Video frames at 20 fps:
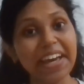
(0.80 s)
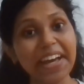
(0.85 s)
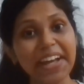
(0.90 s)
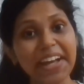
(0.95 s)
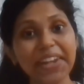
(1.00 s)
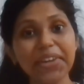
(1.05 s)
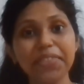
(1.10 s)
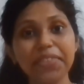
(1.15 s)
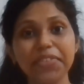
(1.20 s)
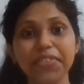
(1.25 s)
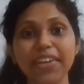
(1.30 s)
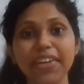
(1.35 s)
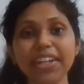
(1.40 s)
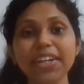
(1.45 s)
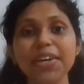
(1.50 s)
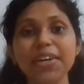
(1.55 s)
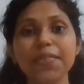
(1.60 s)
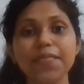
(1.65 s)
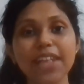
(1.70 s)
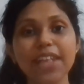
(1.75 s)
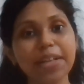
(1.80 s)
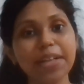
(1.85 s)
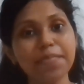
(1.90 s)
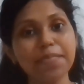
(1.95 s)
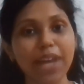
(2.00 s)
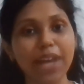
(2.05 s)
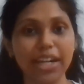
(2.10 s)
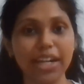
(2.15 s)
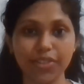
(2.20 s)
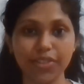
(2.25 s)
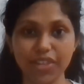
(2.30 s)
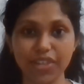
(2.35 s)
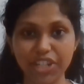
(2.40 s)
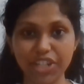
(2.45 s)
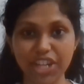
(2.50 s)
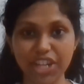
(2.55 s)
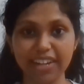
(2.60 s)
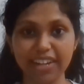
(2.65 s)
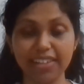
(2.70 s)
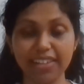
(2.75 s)
Hello everyone, welcome back to our
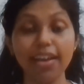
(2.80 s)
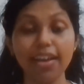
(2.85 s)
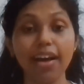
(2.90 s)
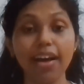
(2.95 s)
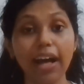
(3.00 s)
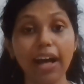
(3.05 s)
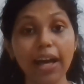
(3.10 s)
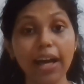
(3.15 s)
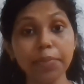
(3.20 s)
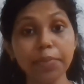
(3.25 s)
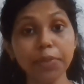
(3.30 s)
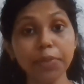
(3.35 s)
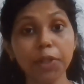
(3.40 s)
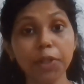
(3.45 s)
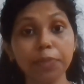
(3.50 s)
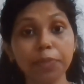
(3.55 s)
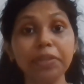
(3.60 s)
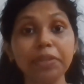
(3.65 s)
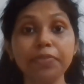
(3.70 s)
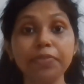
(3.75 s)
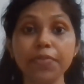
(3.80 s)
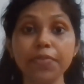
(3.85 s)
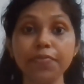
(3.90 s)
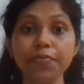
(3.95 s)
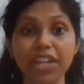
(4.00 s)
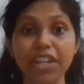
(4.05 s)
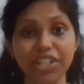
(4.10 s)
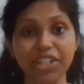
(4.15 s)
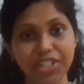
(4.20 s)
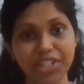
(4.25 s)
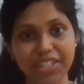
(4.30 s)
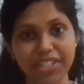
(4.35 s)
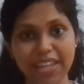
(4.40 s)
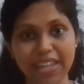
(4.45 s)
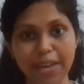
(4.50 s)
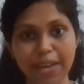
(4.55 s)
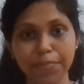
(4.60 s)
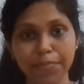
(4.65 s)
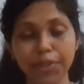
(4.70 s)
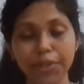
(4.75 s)
channel. I am Gautami from Freshers
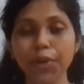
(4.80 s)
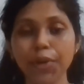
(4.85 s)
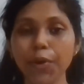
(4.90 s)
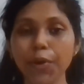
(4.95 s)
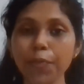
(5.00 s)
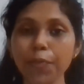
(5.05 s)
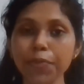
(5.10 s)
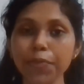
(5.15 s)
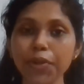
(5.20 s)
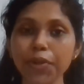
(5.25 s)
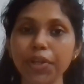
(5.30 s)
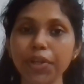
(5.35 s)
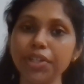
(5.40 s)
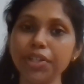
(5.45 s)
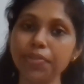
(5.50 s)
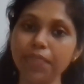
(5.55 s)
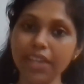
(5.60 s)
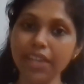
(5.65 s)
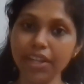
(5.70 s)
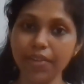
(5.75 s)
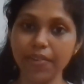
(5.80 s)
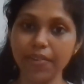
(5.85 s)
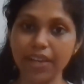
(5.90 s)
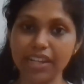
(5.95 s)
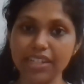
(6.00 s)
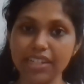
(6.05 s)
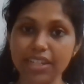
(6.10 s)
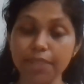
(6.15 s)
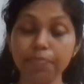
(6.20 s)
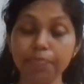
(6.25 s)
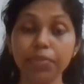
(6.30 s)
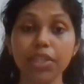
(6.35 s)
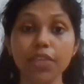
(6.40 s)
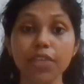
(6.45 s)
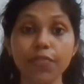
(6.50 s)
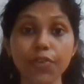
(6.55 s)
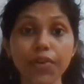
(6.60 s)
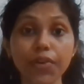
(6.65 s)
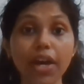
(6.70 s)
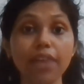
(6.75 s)
Camp. Hope you all are doing great.
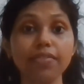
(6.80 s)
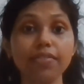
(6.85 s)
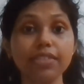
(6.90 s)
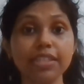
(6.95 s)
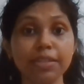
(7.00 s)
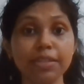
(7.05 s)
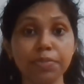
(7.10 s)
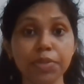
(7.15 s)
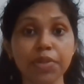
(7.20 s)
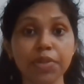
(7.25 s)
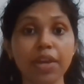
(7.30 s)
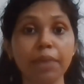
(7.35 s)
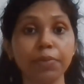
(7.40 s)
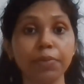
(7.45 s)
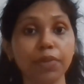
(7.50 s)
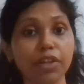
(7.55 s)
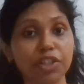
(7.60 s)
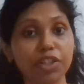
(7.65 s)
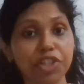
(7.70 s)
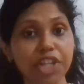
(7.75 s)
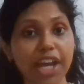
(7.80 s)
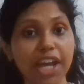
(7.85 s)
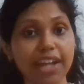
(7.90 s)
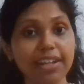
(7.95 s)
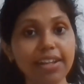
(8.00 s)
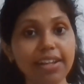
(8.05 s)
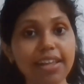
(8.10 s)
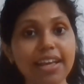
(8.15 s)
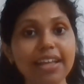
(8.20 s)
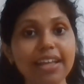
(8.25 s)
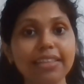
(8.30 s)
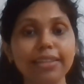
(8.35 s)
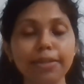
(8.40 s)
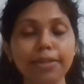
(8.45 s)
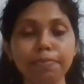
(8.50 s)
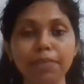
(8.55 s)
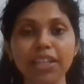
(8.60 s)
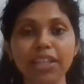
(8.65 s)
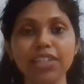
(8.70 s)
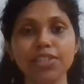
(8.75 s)
If you haven't subscribed to our channel,
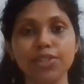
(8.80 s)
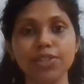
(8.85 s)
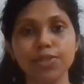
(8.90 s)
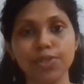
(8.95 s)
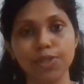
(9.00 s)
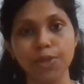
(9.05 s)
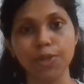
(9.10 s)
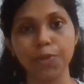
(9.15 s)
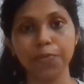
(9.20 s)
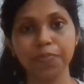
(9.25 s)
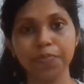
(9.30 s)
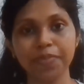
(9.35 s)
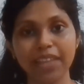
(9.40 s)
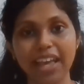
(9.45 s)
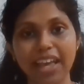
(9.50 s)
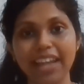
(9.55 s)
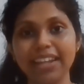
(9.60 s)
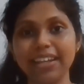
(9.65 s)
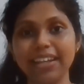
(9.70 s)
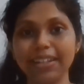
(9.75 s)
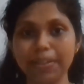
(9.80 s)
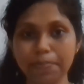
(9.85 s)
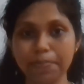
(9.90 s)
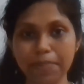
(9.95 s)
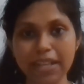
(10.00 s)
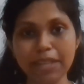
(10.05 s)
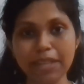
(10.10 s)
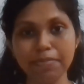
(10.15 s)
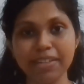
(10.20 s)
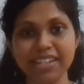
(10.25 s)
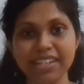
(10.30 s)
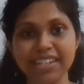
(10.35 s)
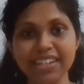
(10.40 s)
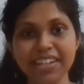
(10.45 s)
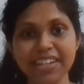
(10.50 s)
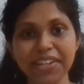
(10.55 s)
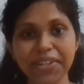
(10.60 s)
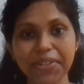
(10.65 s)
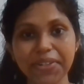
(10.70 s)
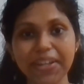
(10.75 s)
then please do so and hit the bell
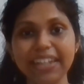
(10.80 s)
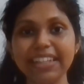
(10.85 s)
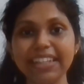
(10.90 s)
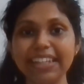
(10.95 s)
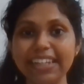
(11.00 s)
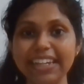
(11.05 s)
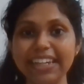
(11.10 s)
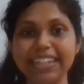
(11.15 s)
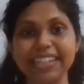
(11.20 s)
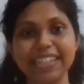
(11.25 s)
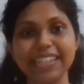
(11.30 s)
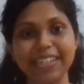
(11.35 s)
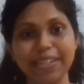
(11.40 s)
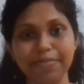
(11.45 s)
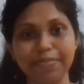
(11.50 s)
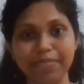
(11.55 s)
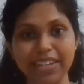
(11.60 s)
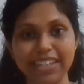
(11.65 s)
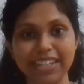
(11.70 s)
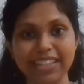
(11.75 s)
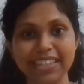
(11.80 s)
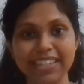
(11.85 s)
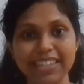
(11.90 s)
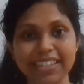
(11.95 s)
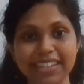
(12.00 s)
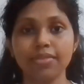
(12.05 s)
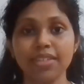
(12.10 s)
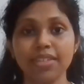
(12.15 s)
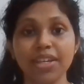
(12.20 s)
button to get the latest updates.